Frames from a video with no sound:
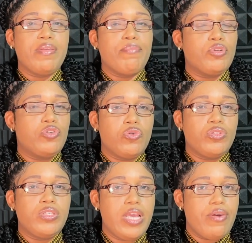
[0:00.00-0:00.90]
the
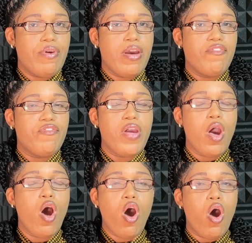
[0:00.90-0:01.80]
buttocks area,
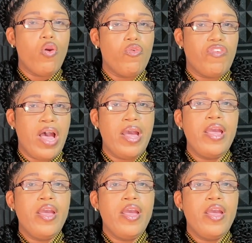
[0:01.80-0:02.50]
all over.